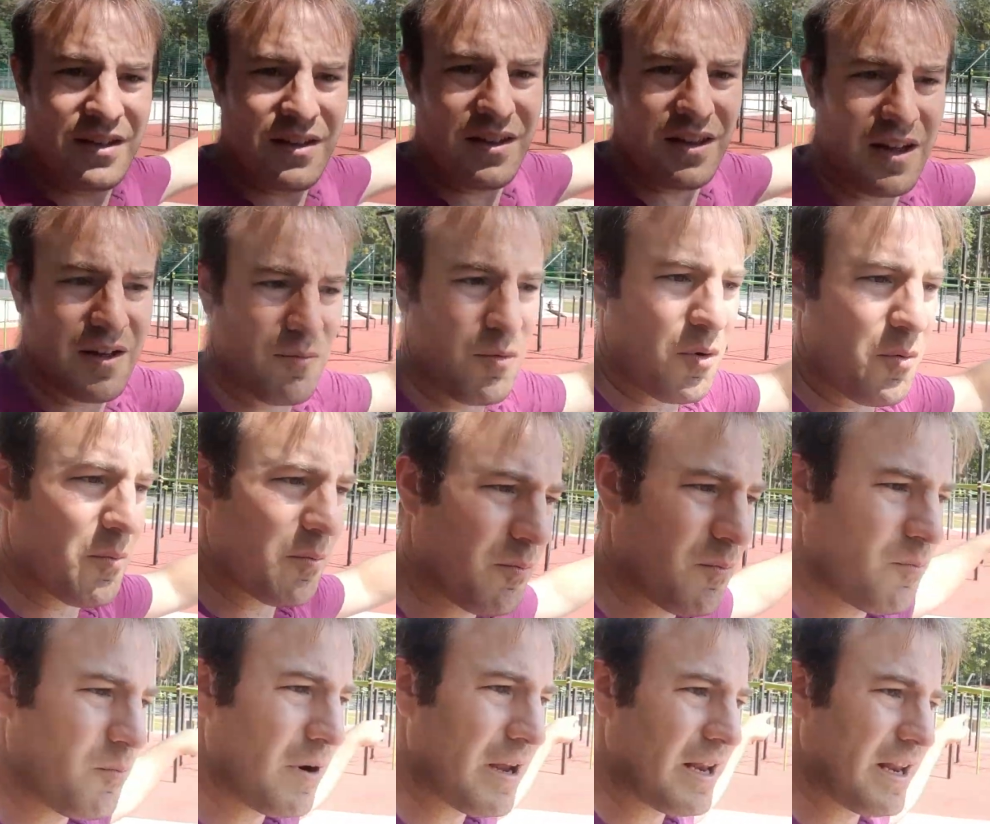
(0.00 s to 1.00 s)
like what
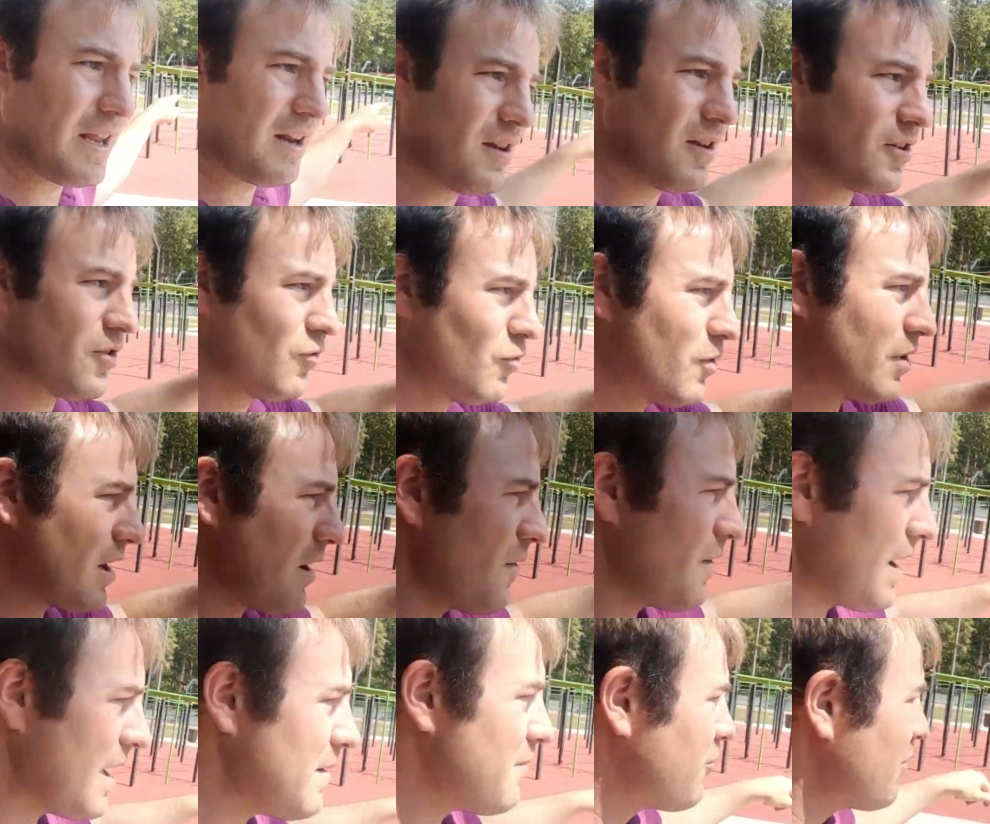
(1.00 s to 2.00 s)
we in England call go
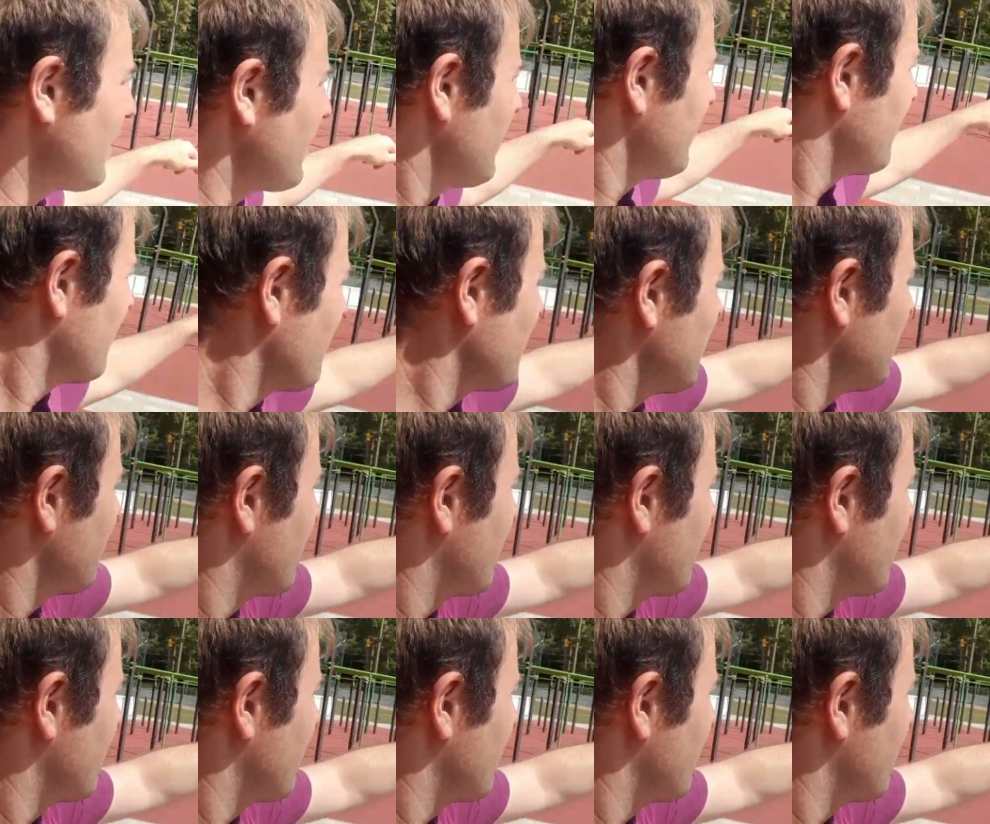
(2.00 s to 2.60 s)
ape, where you know where you